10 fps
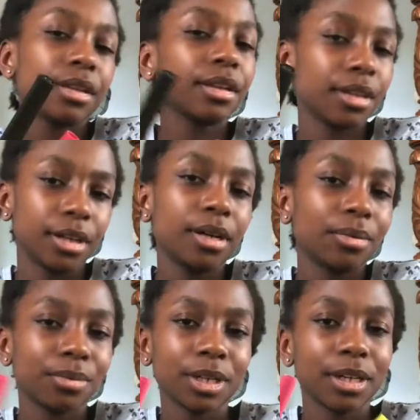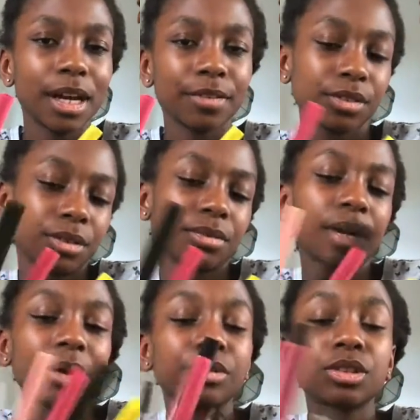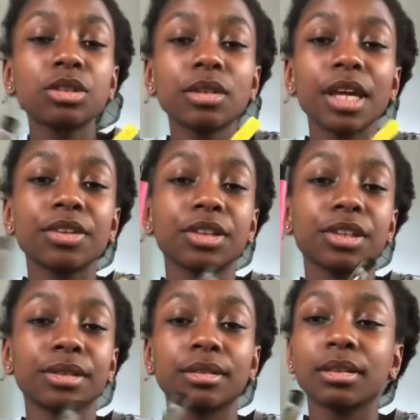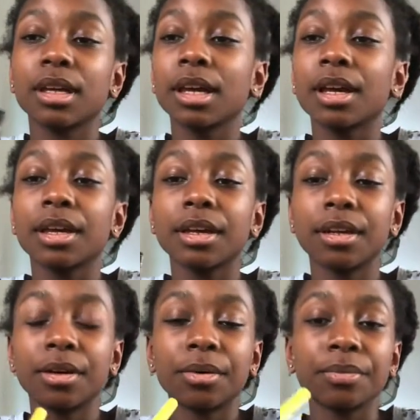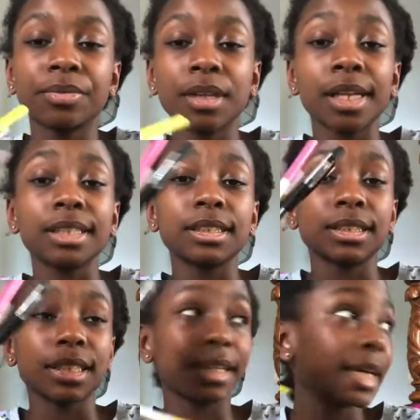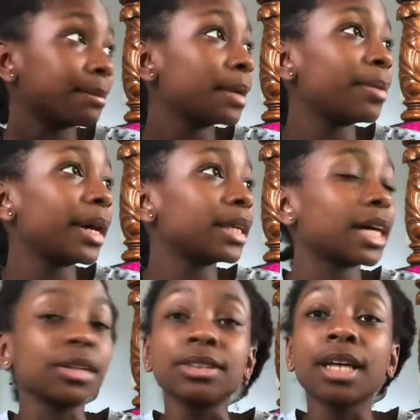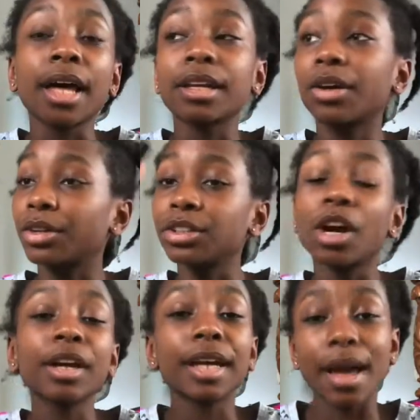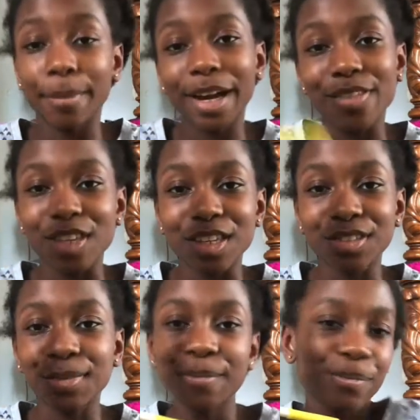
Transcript: you know, we didn't have to. I was too lazy to, you know, get my butt outside and go to Target and buy these.